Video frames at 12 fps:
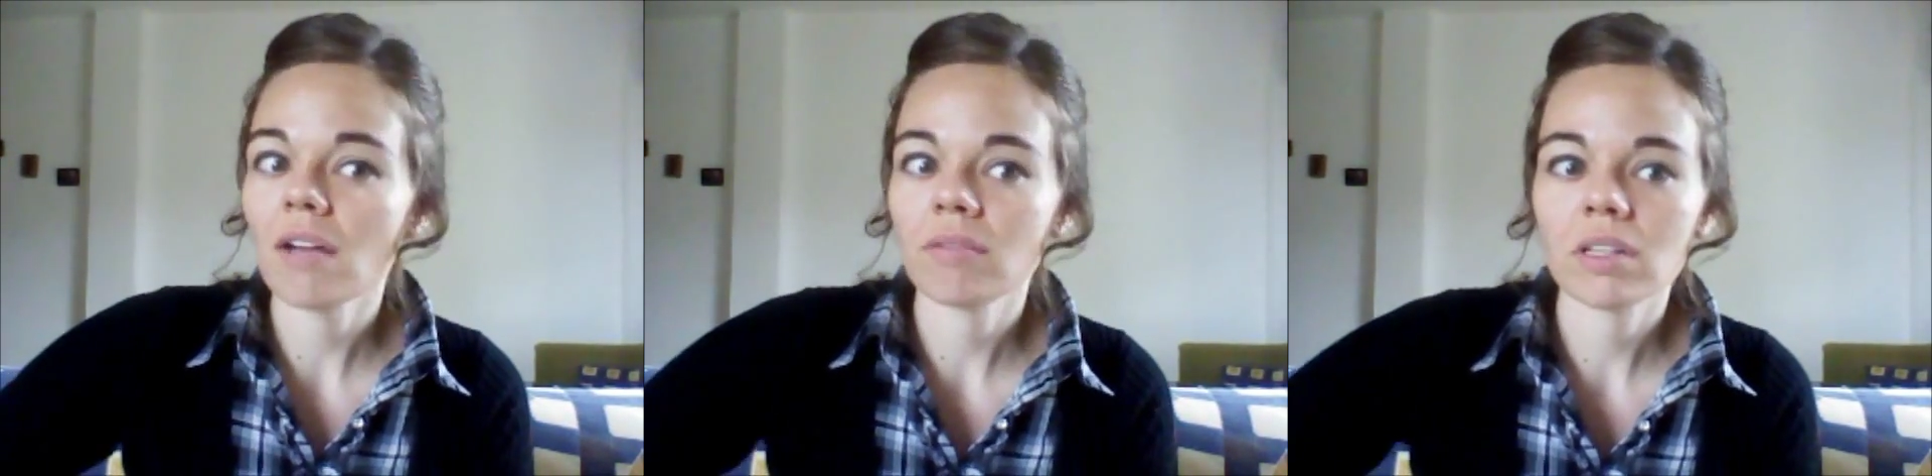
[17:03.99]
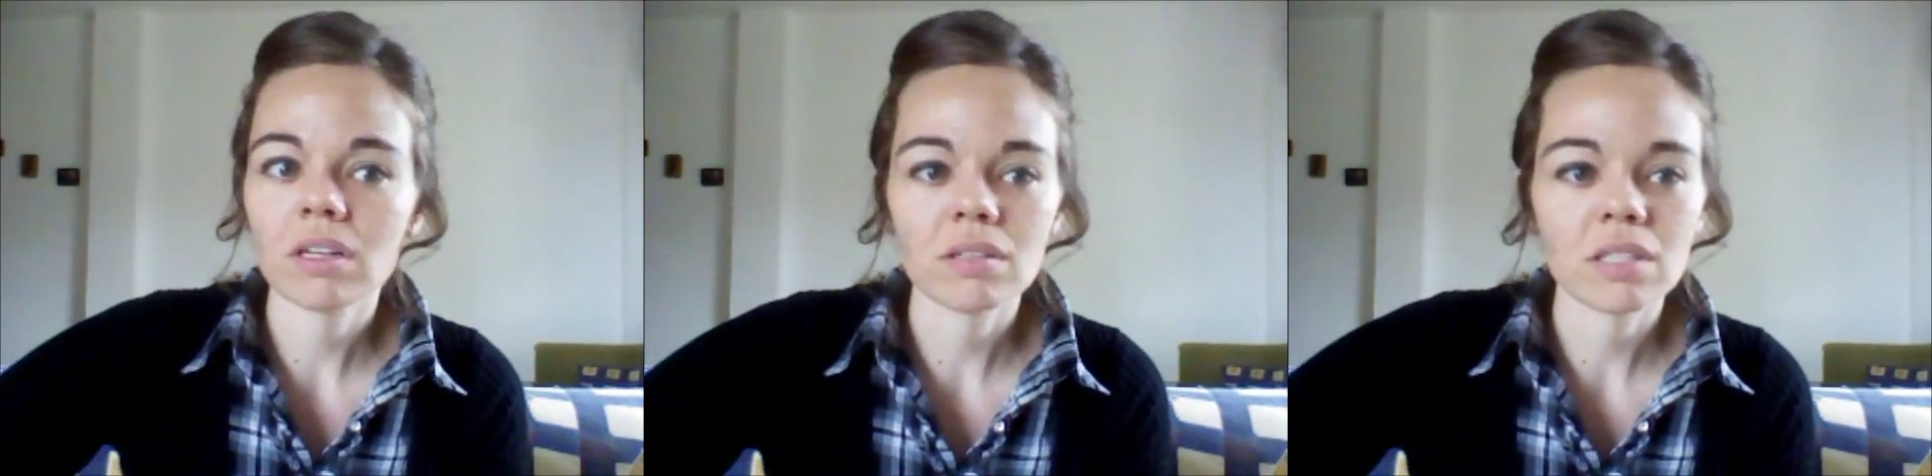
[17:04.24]

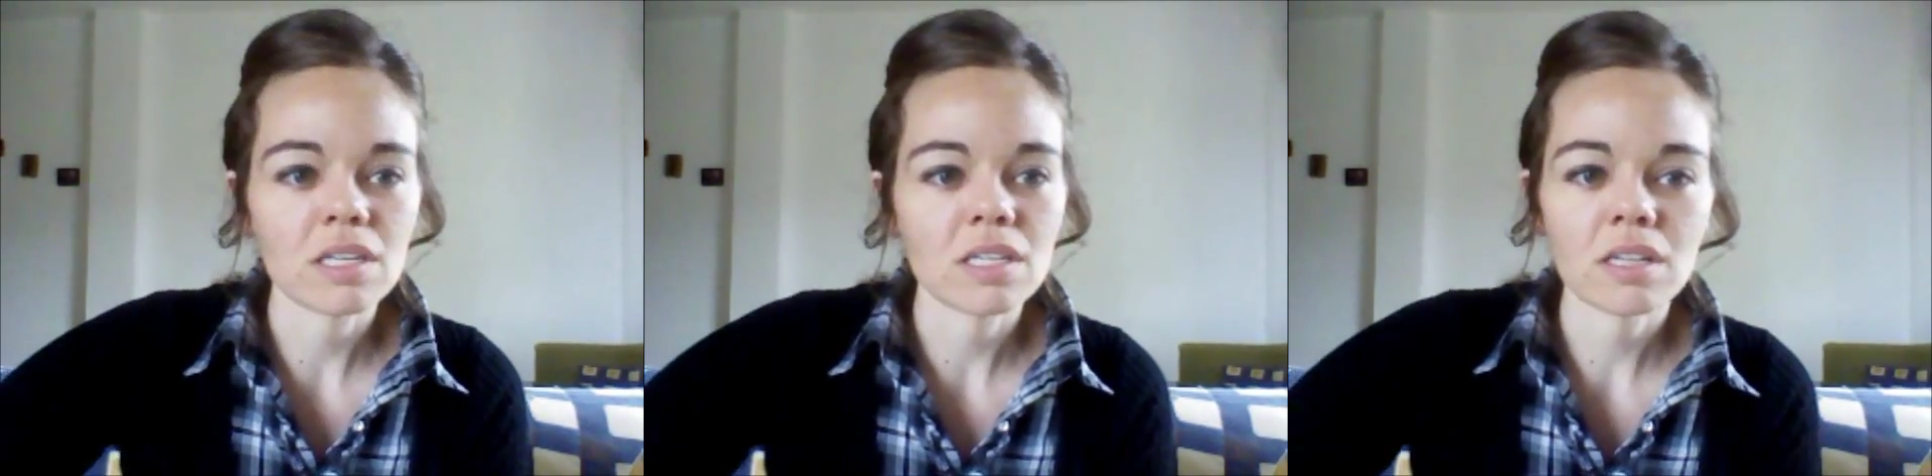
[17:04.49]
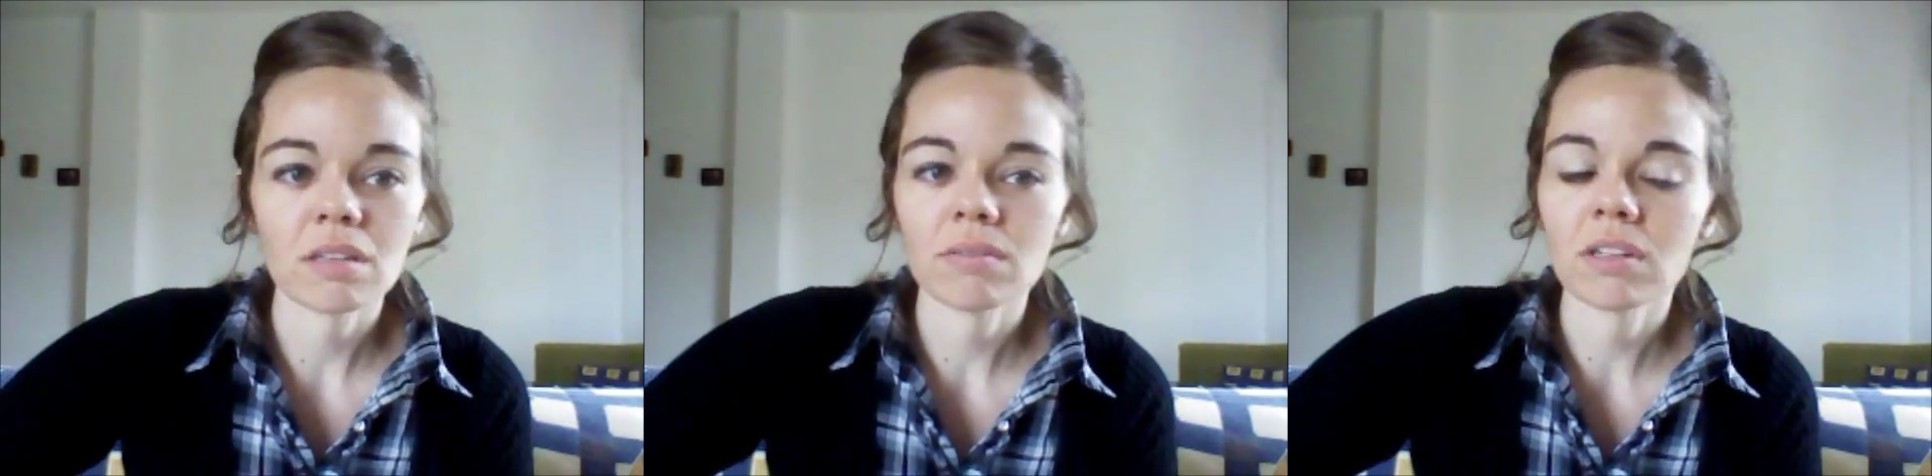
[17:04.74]
every little
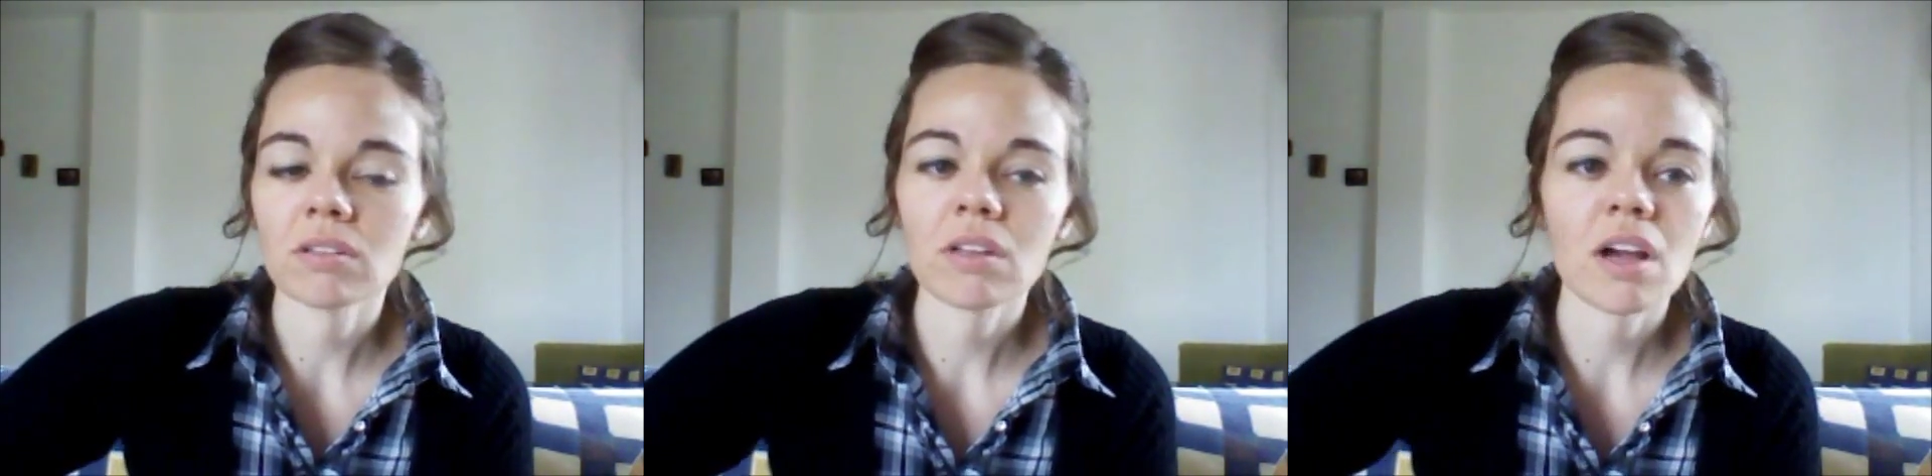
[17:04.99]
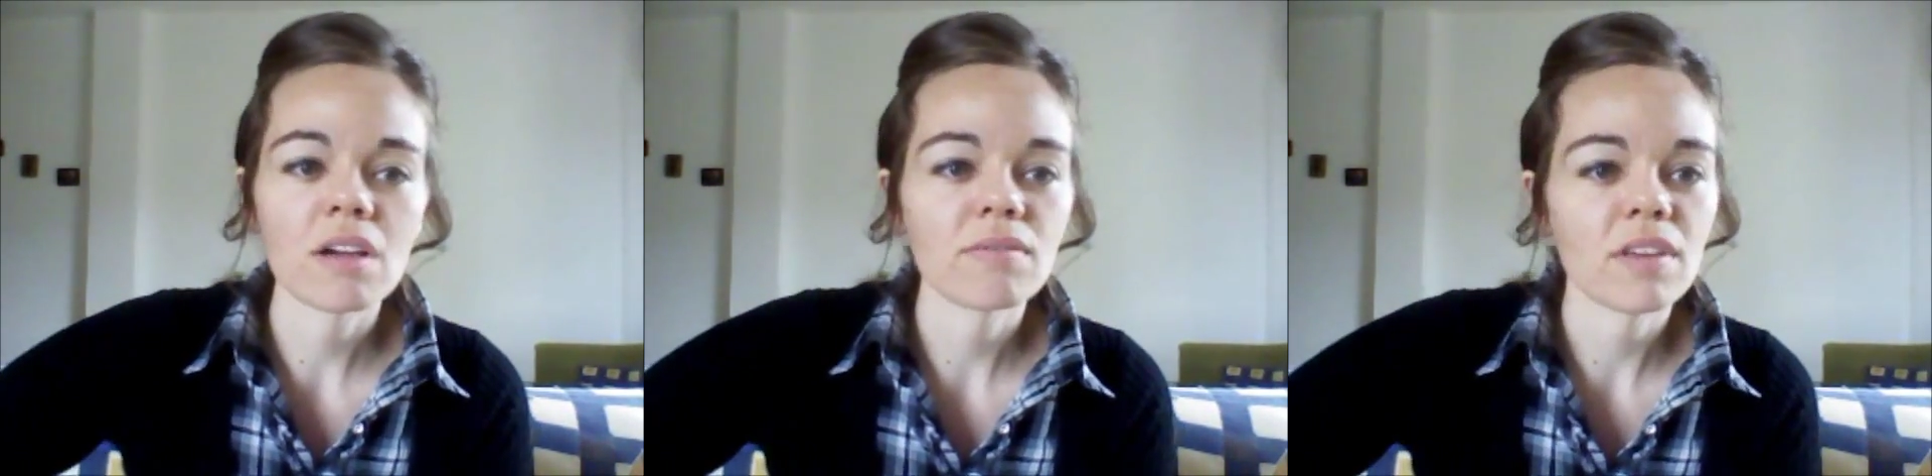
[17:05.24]
detail of their
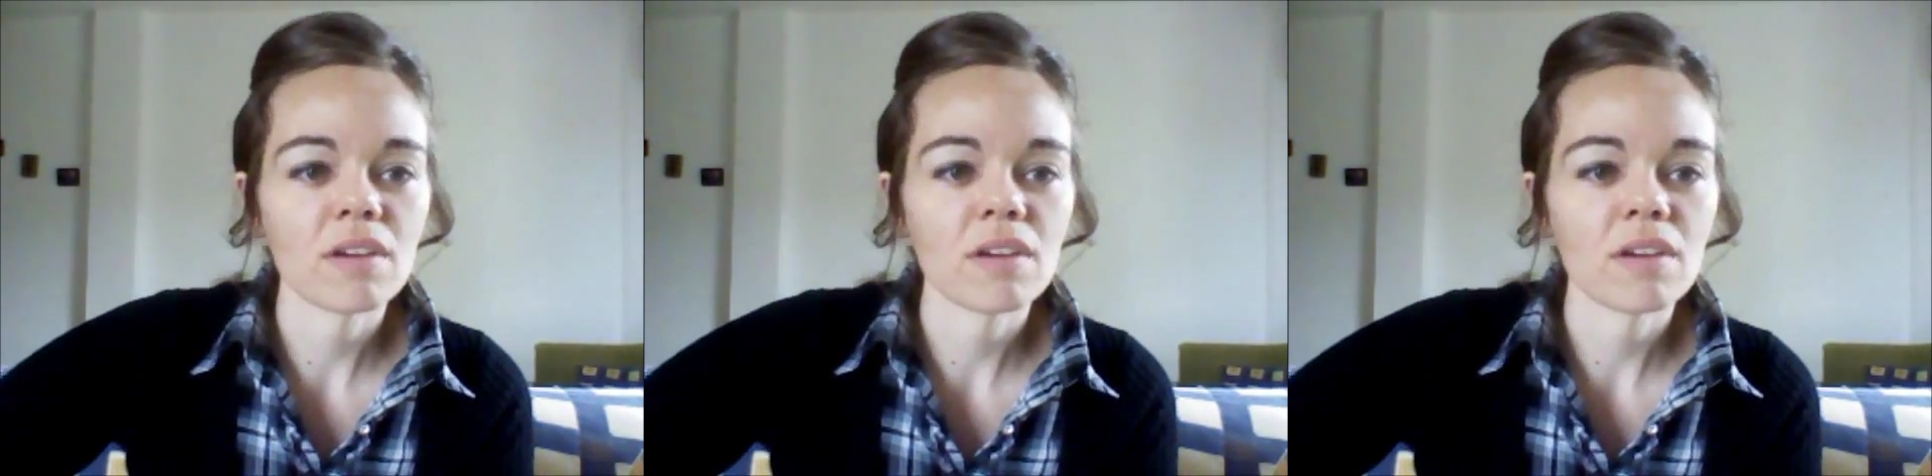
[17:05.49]
life.